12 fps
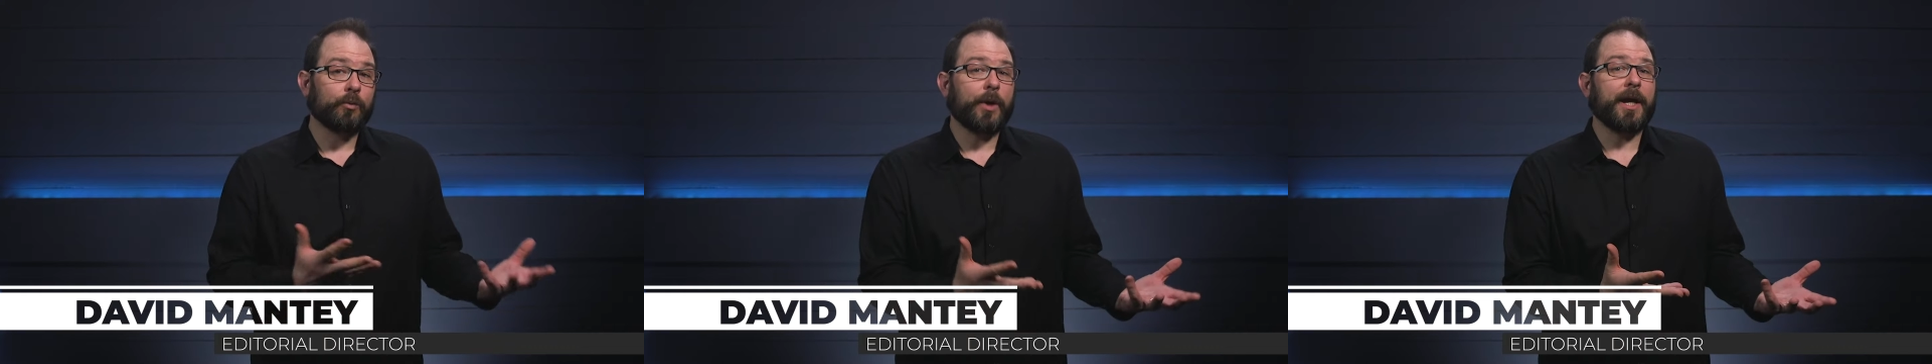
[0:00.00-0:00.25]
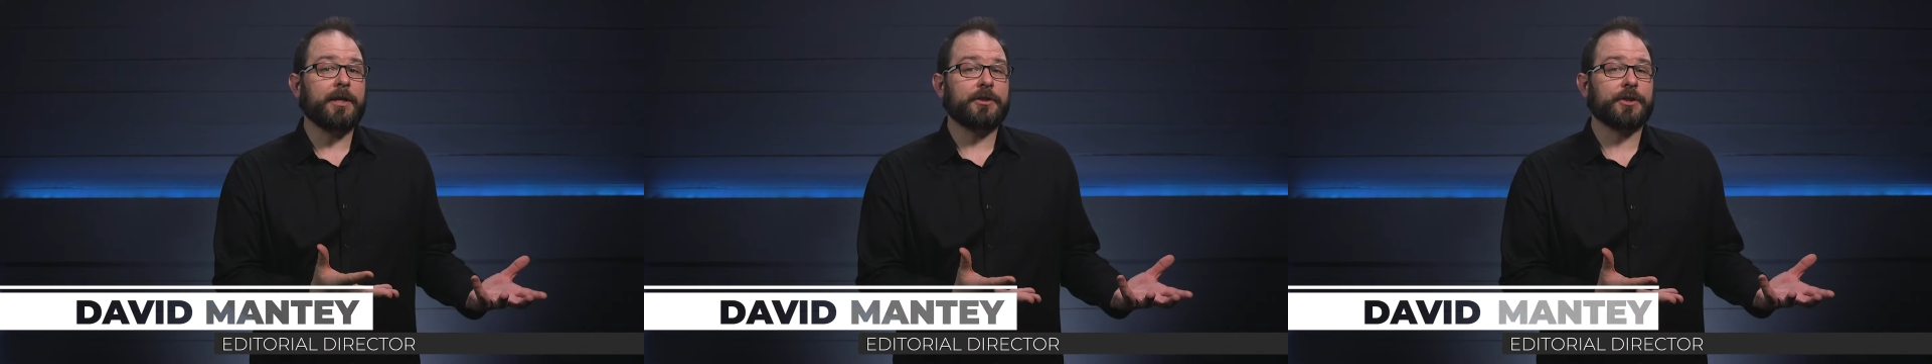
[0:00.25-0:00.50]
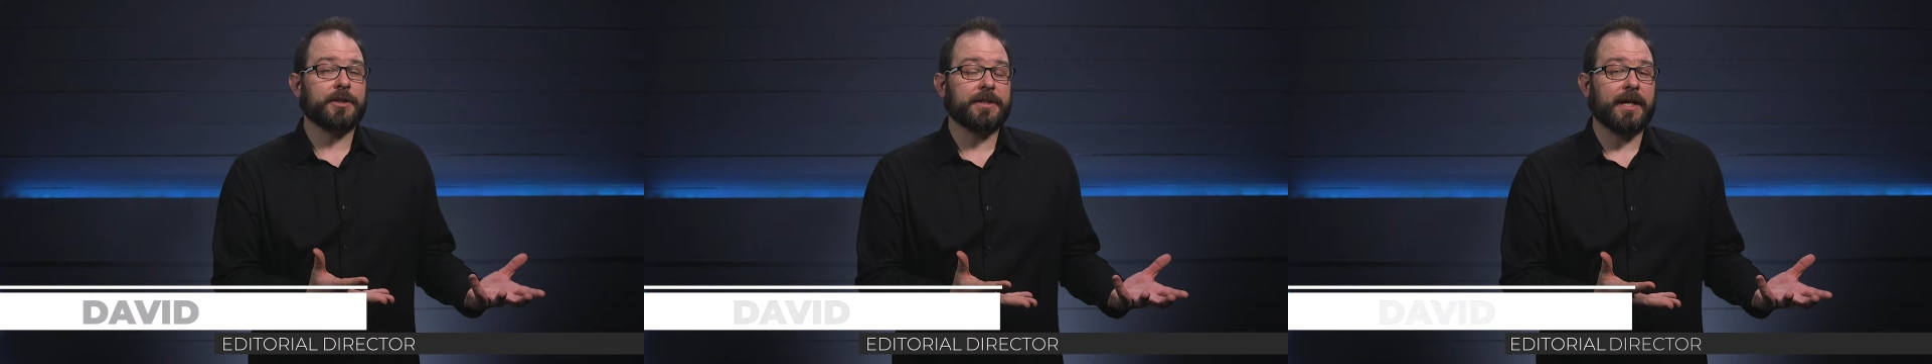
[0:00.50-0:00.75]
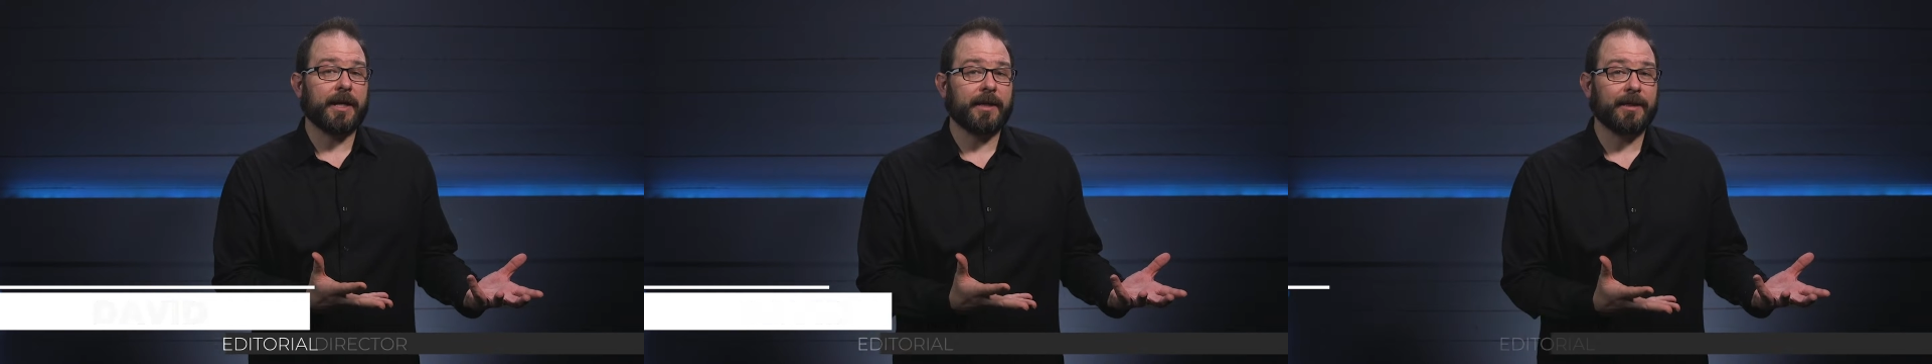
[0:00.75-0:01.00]
range
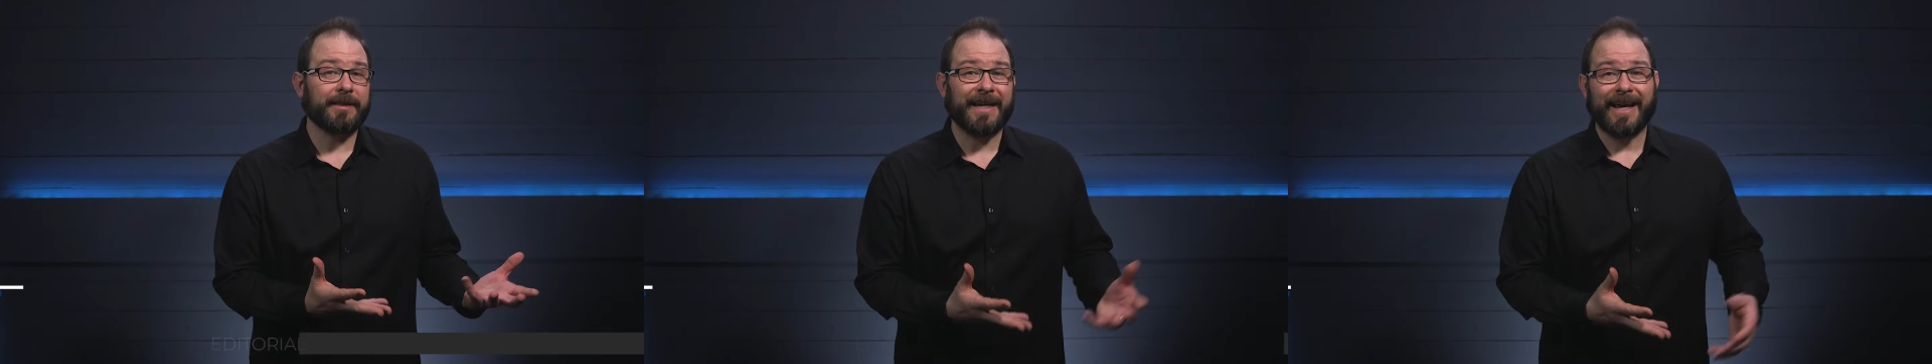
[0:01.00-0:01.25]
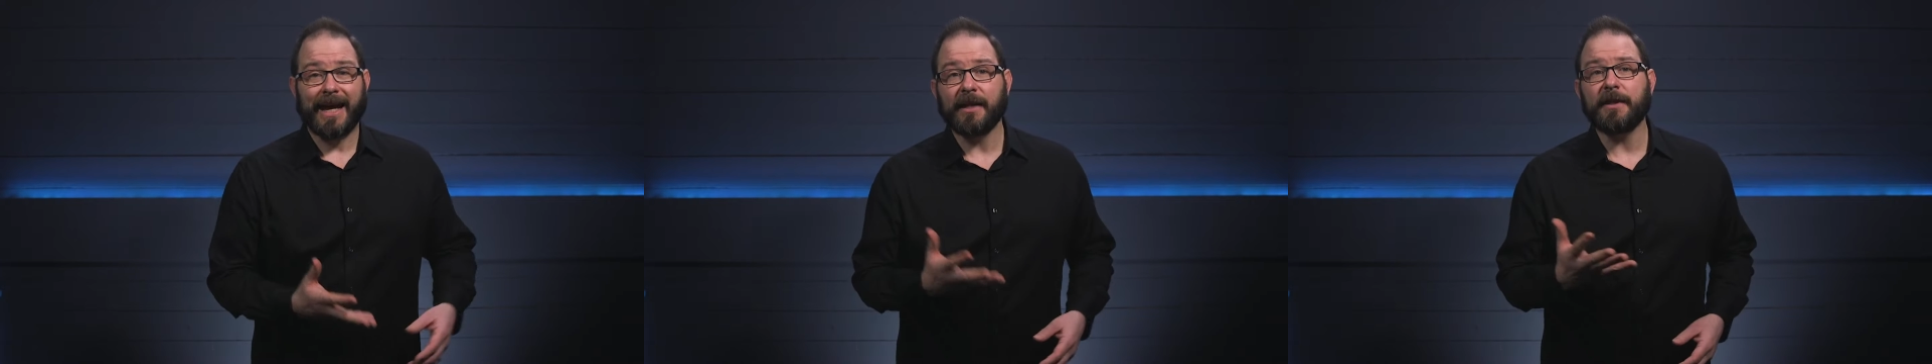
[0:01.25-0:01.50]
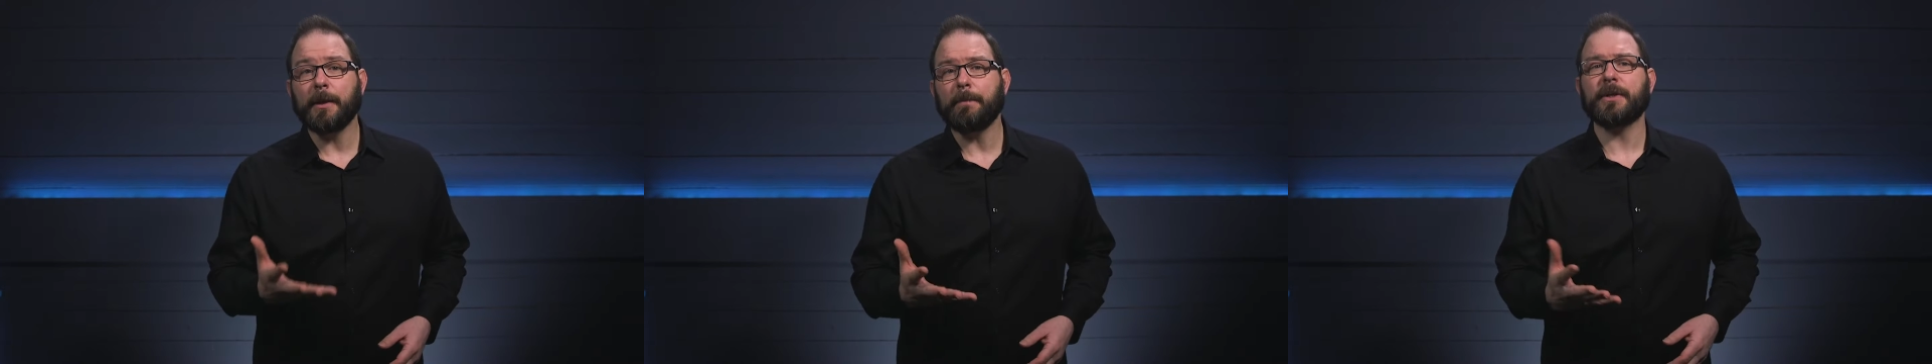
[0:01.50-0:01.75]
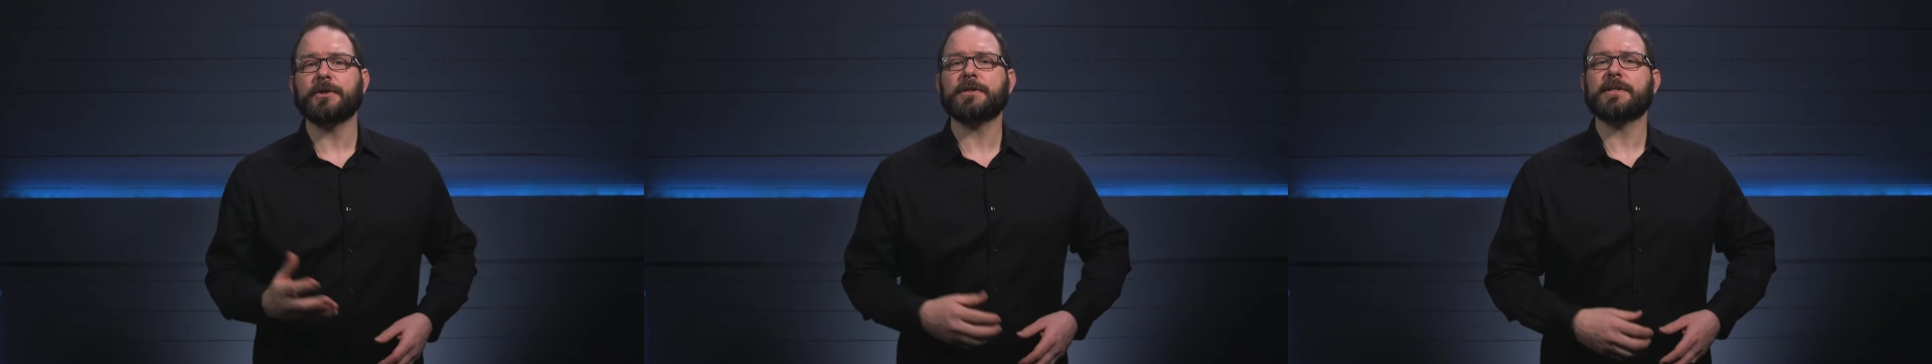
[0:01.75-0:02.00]
anxiety and the
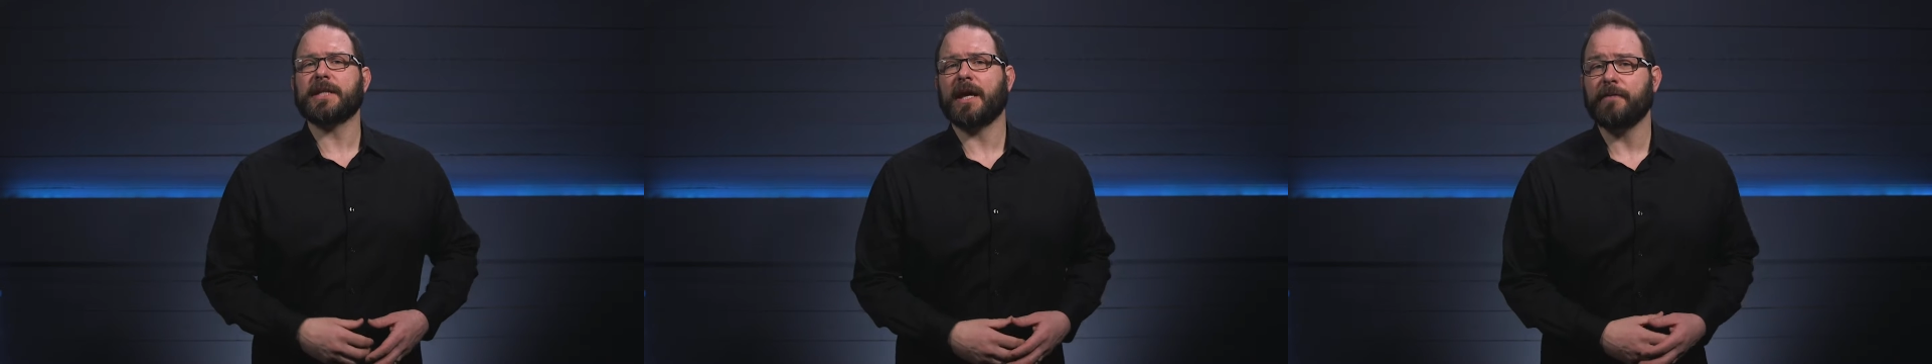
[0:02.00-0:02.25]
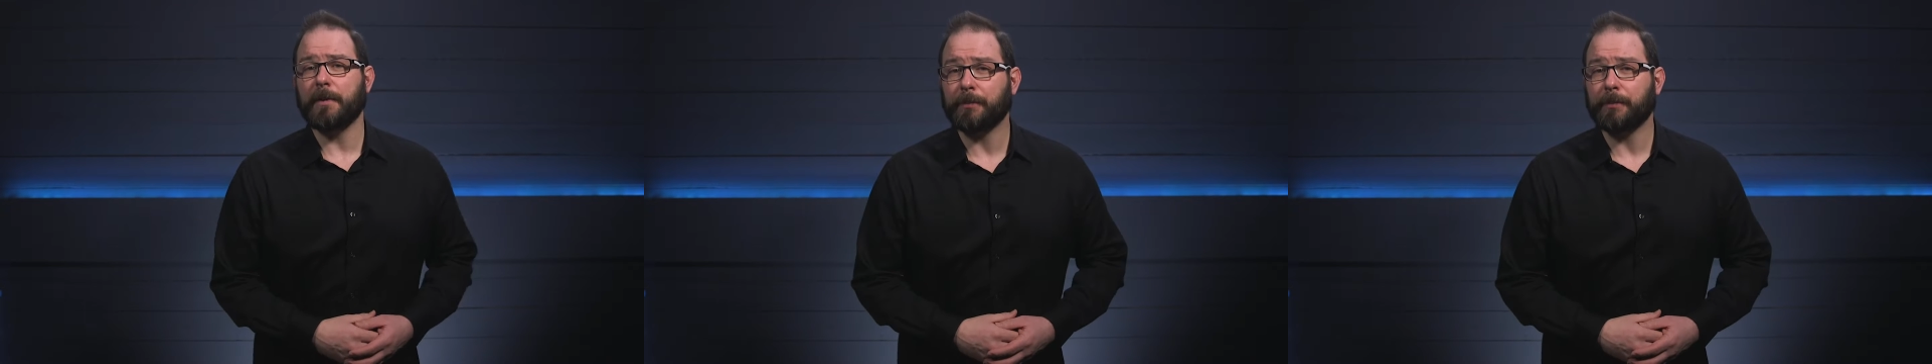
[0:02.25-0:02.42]
emissions-heavy